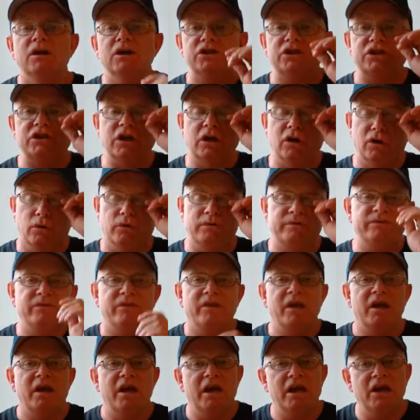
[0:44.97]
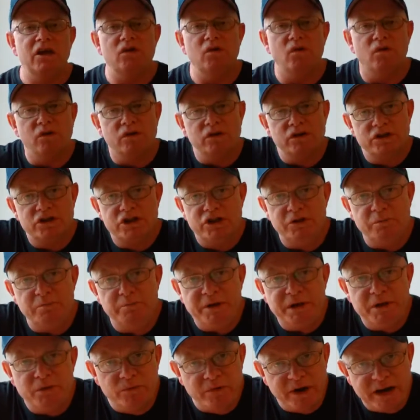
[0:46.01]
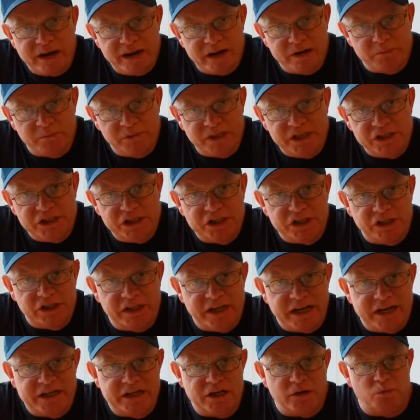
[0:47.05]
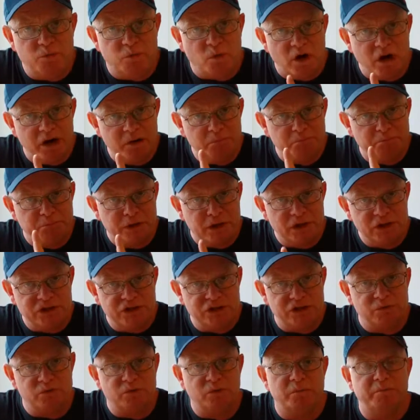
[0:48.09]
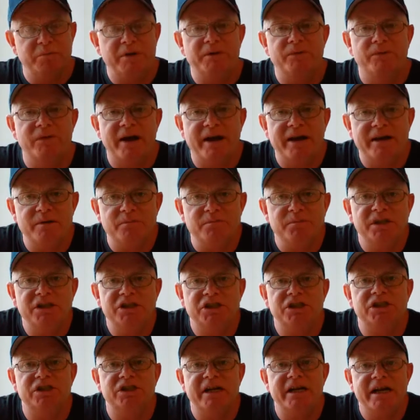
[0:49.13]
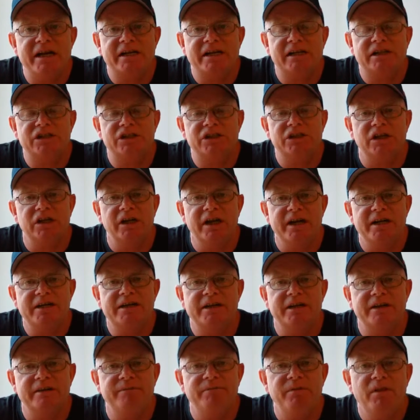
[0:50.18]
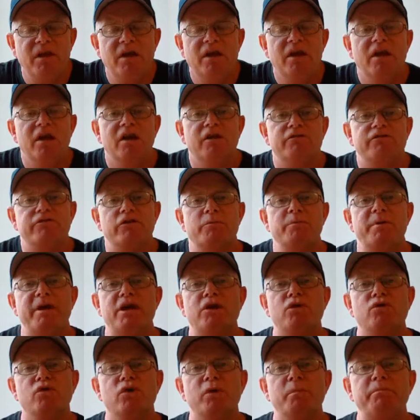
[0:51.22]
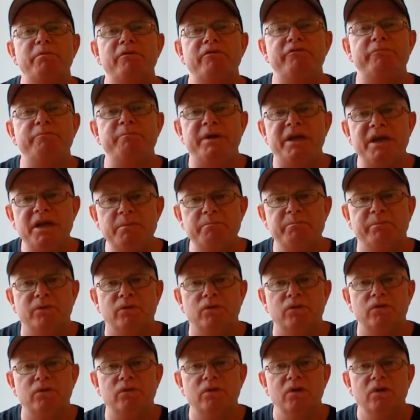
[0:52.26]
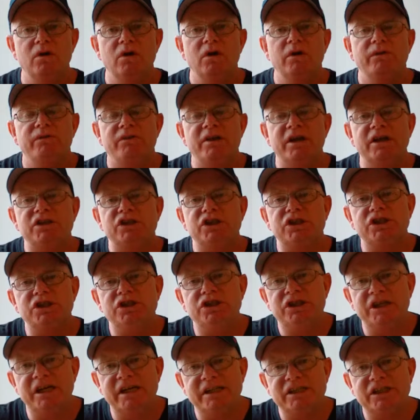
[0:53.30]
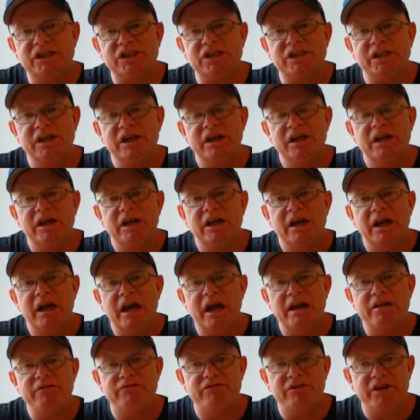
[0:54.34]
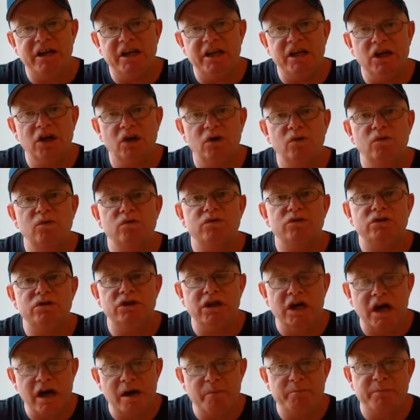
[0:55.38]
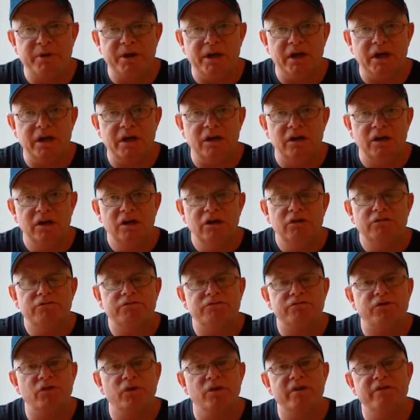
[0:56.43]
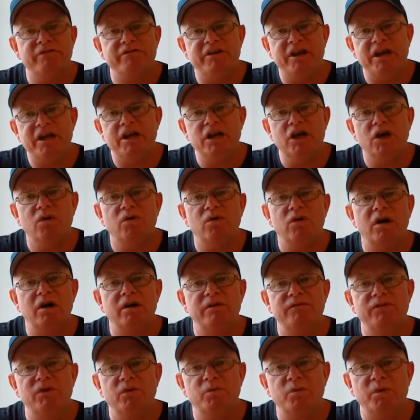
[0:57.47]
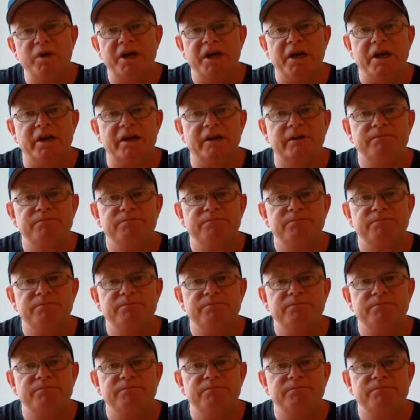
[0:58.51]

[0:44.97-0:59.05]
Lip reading: So in order to be randomly selected, one person will be randomly selected from a group of people that suggest a video topic for the video of the week.